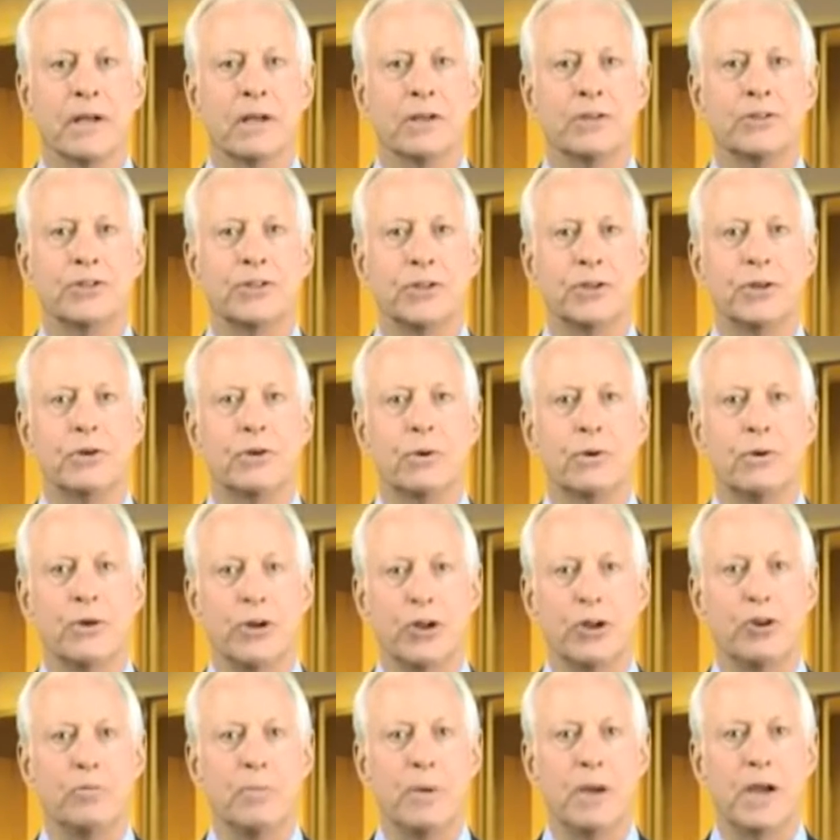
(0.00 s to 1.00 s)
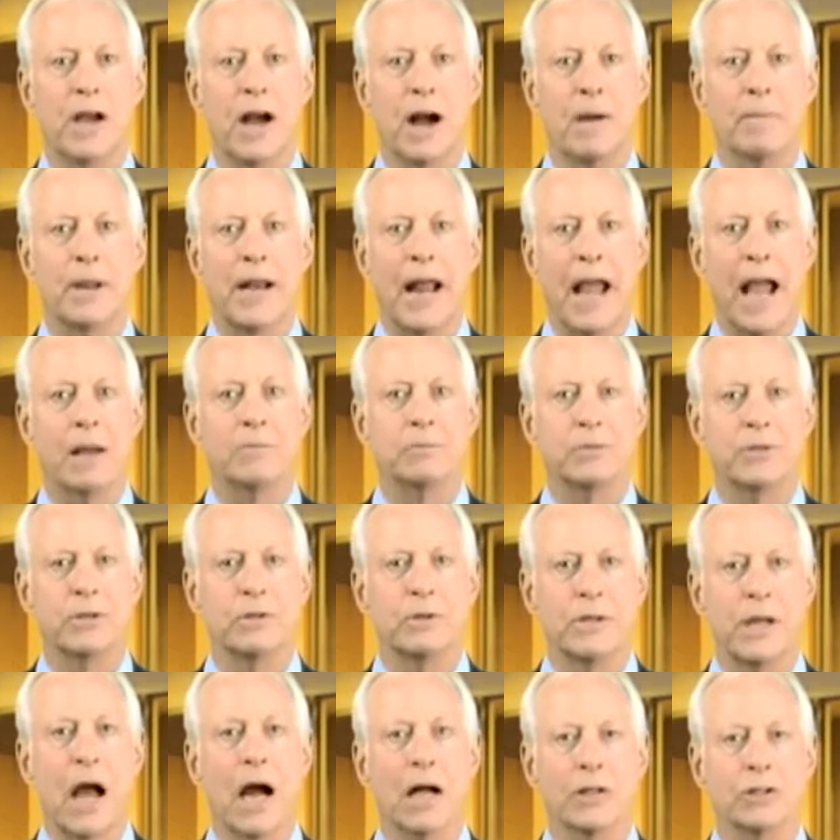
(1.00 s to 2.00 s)
Soon, you become an
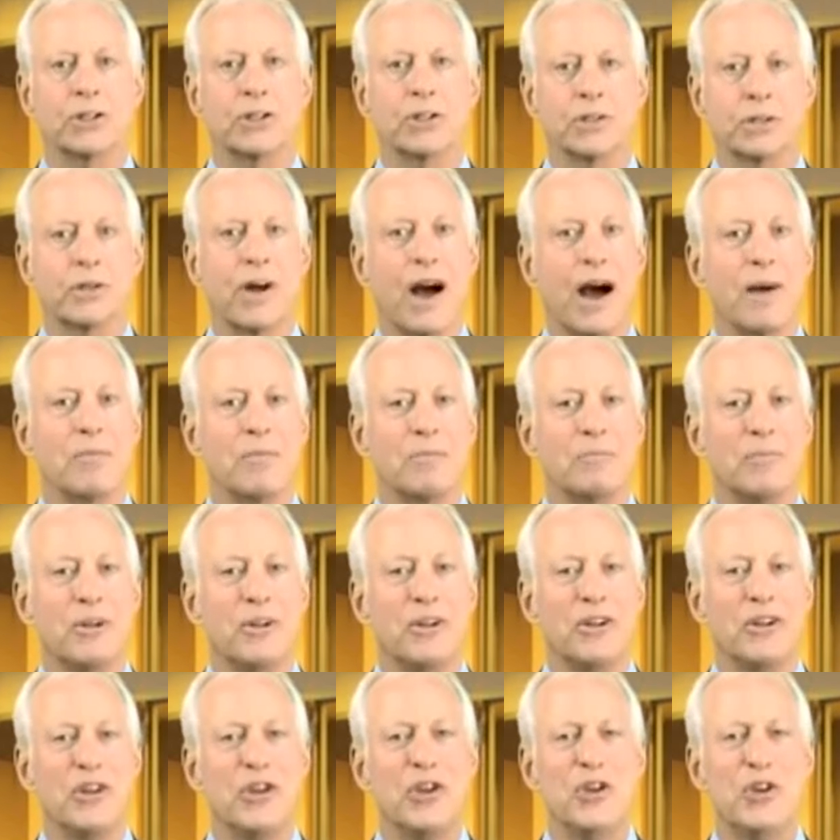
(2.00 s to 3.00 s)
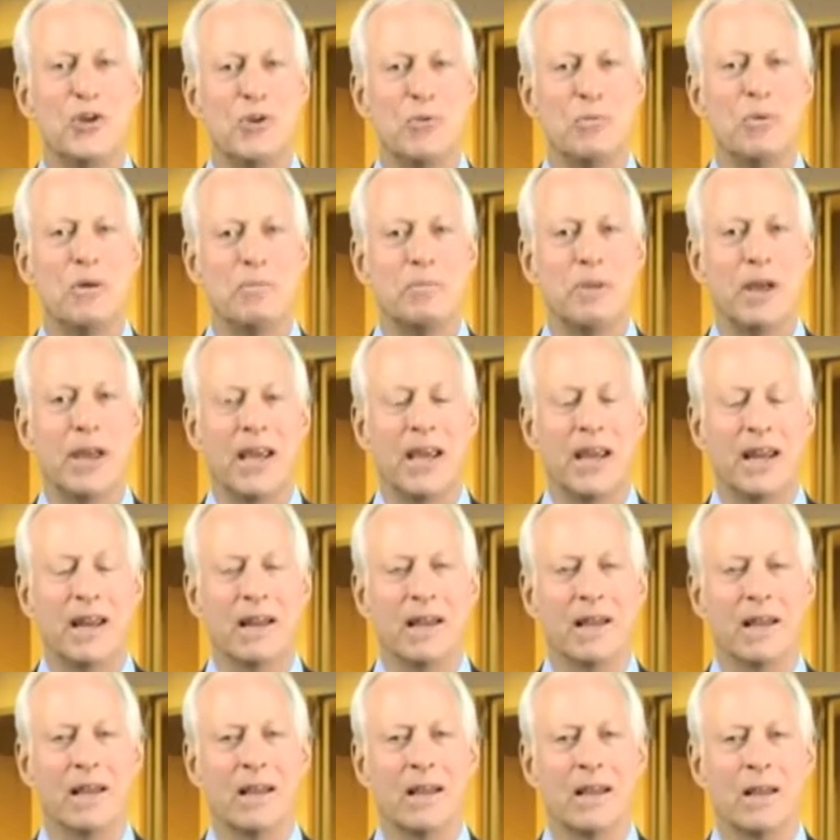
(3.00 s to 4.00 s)
absolutely unstoppable human being
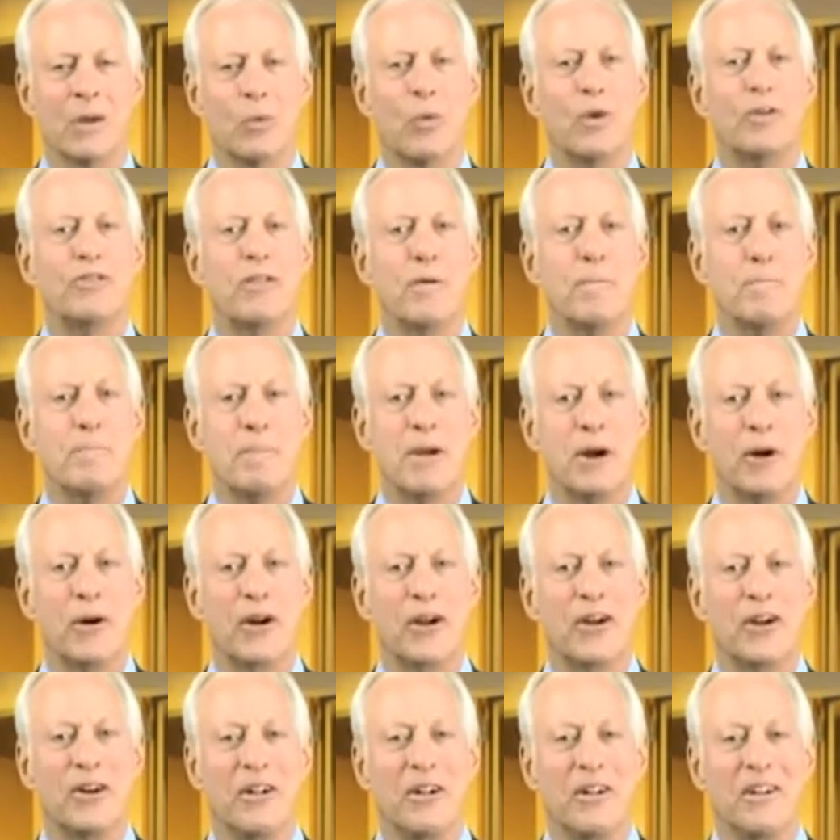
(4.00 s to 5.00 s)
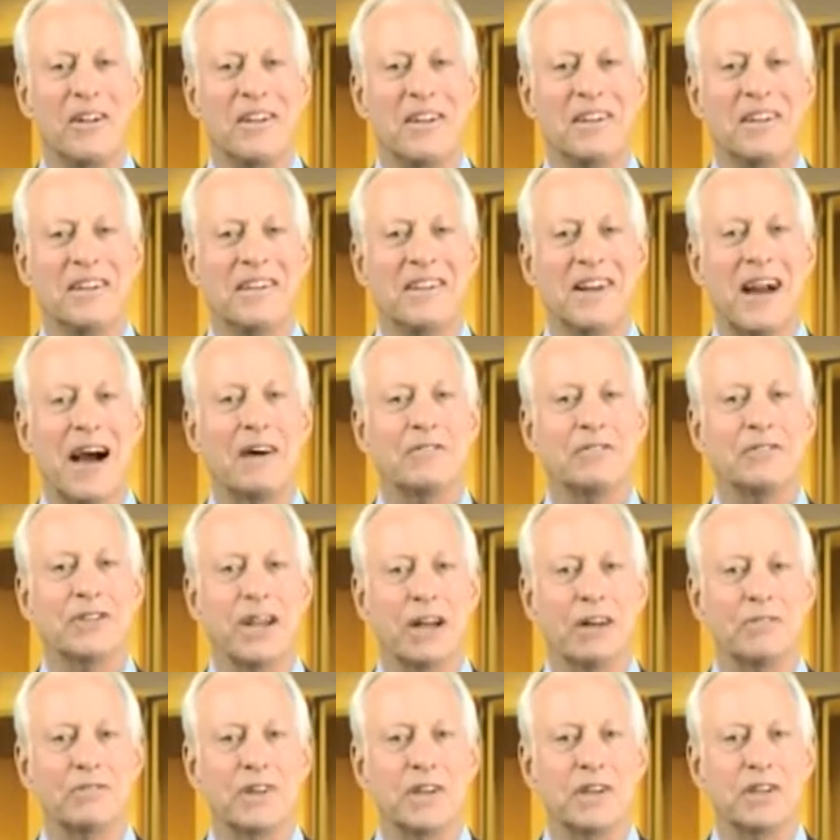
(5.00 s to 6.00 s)
with the miracle of
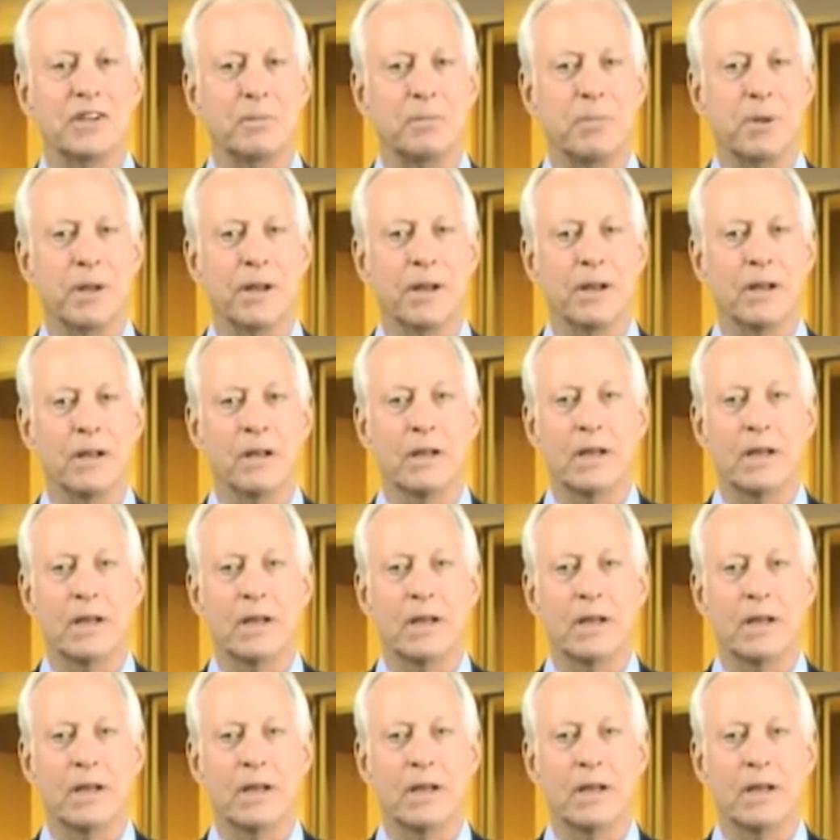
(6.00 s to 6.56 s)
self-discipline.